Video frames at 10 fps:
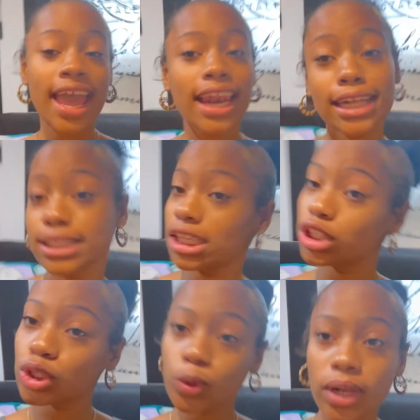Let's get
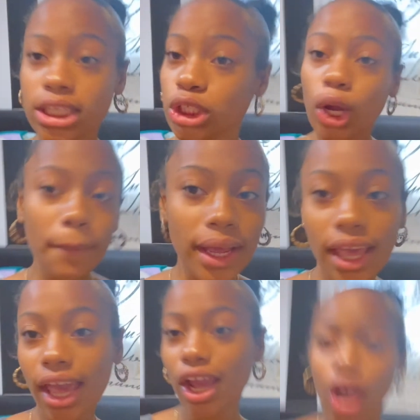into it. Let's start my
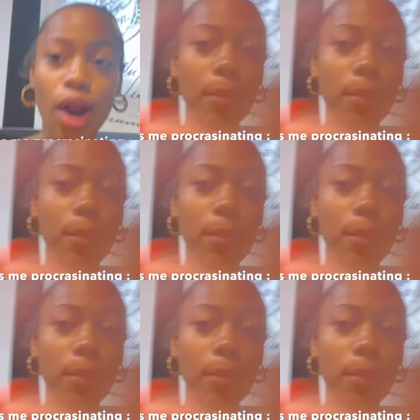hair.